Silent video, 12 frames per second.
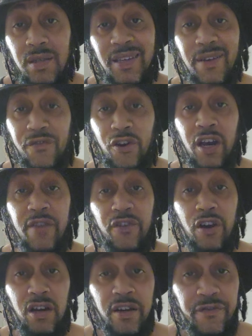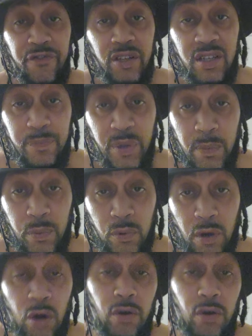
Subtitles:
They're very, very friendly people.